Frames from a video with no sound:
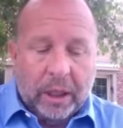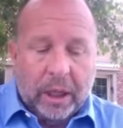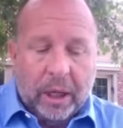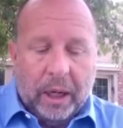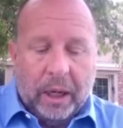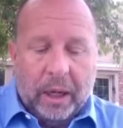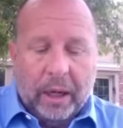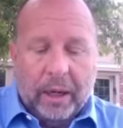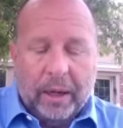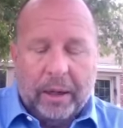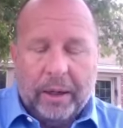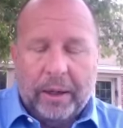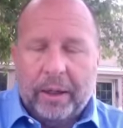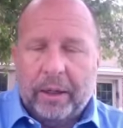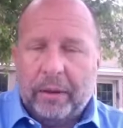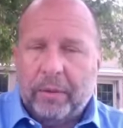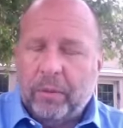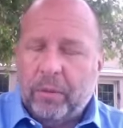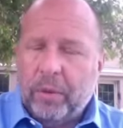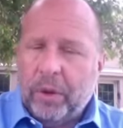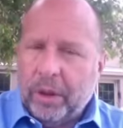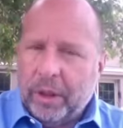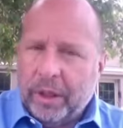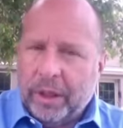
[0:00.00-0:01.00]

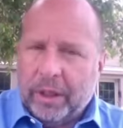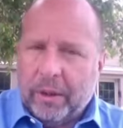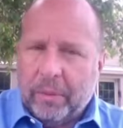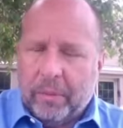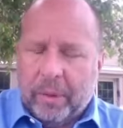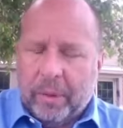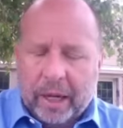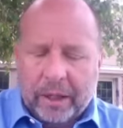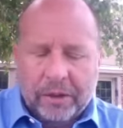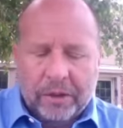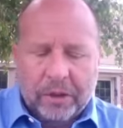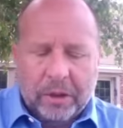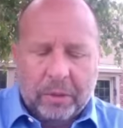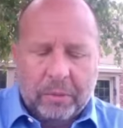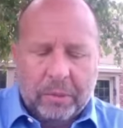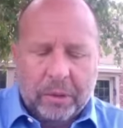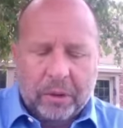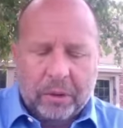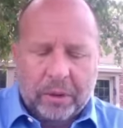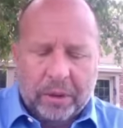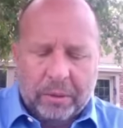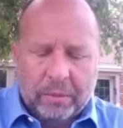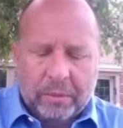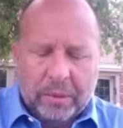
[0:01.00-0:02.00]
And really, capacity
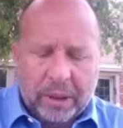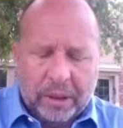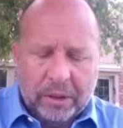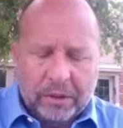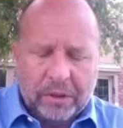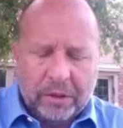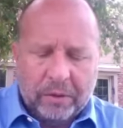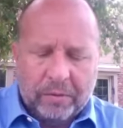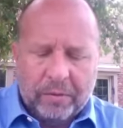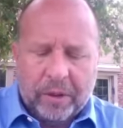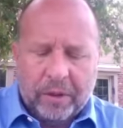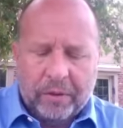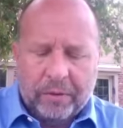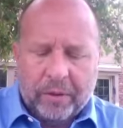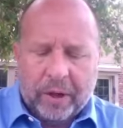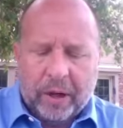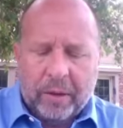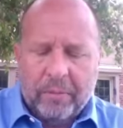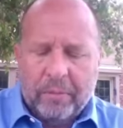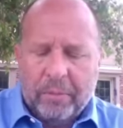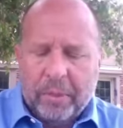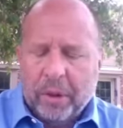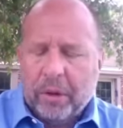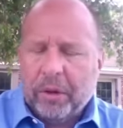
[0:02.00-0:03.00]
building means if
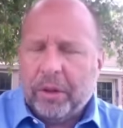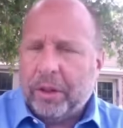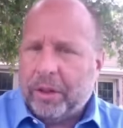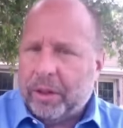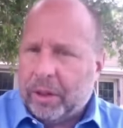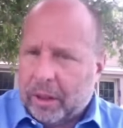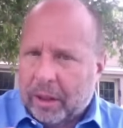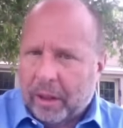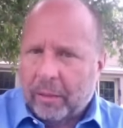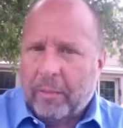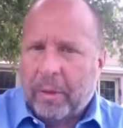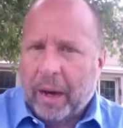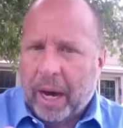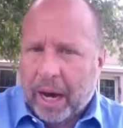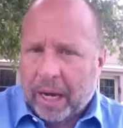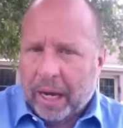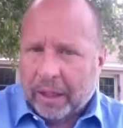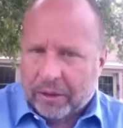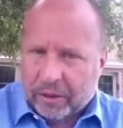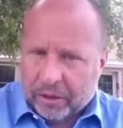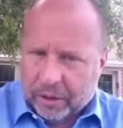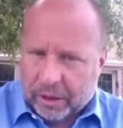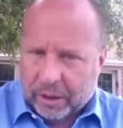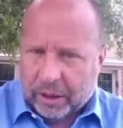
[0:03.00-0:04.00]
I'm building the
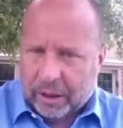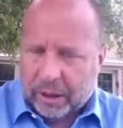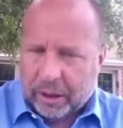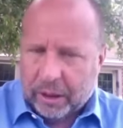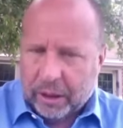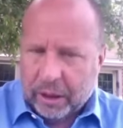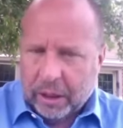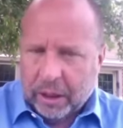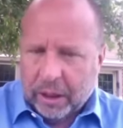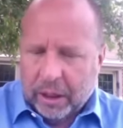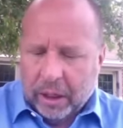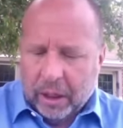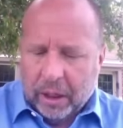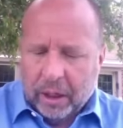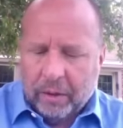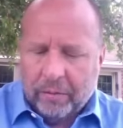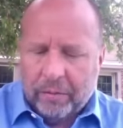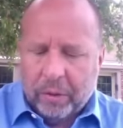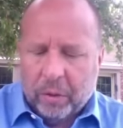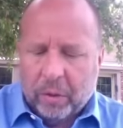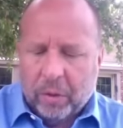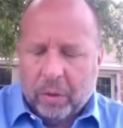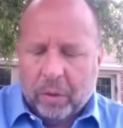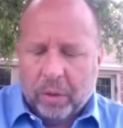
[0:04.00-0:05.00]
capacity of
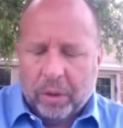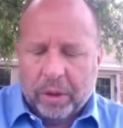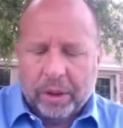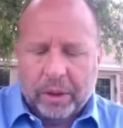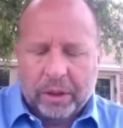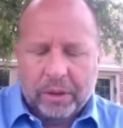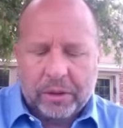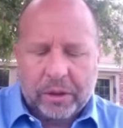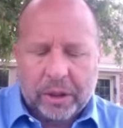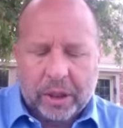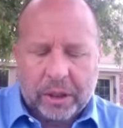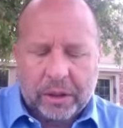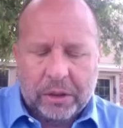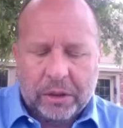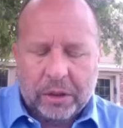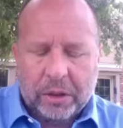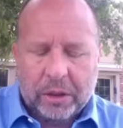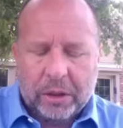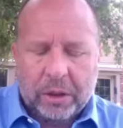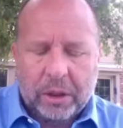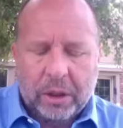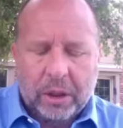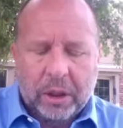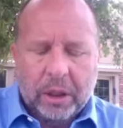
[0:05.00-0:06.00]
your
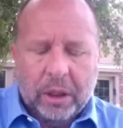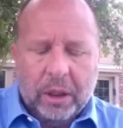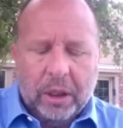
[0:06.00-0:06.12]
organization,